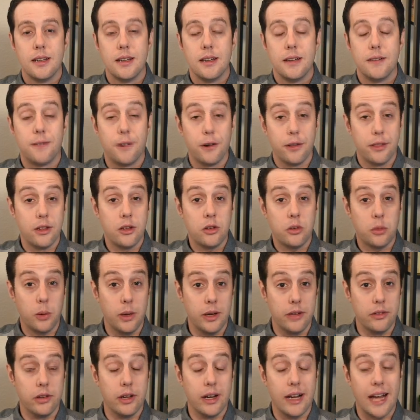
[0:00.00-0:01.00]
For this
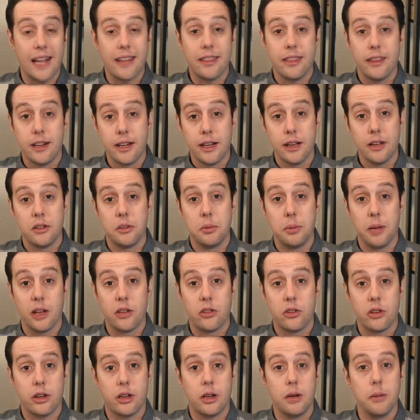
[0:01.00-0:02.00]
reason, I think it's
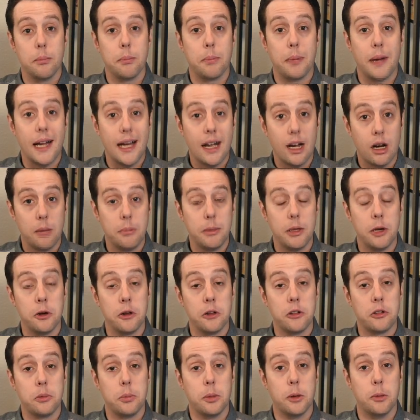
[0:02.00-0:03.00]
best to compare
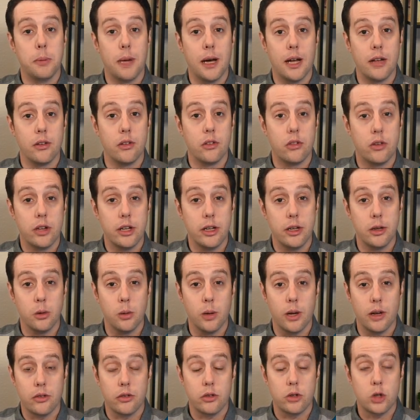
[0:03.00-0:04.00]
municipal bonds to
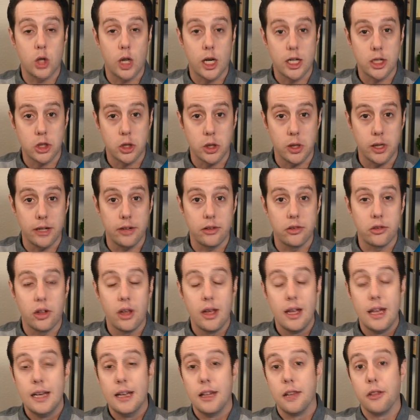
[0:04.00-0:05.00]
US Treasuries.
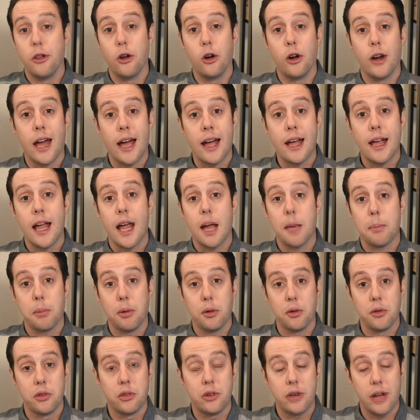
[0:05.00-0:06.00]
They're not
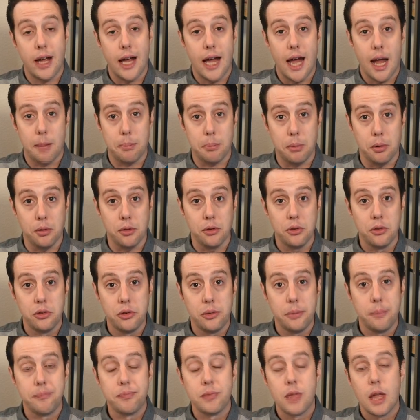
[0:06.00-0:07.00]
apples to
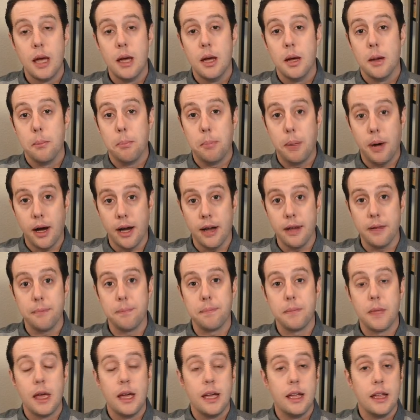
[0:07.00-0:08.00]
apples,
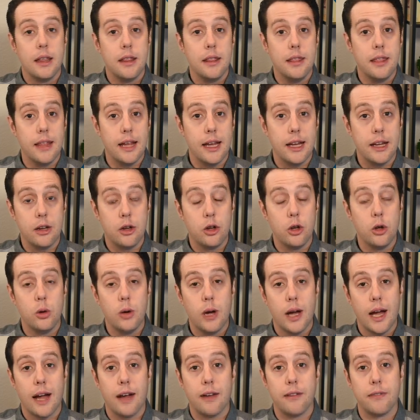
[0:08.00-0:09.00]
but they do
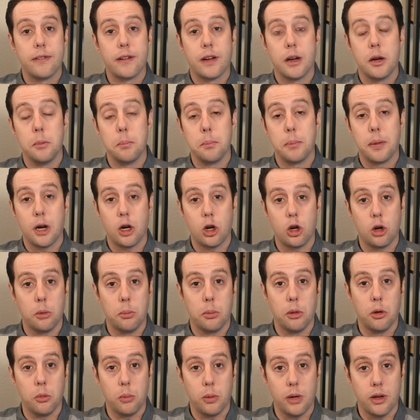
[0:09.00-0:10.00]
have
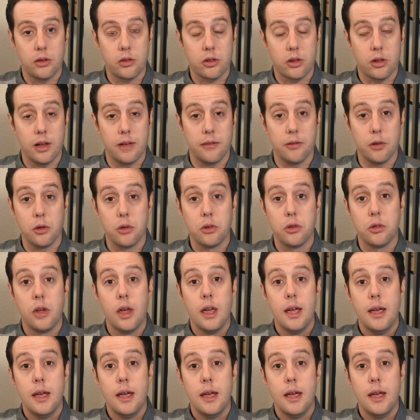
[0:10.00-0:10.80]
comparable risk levels.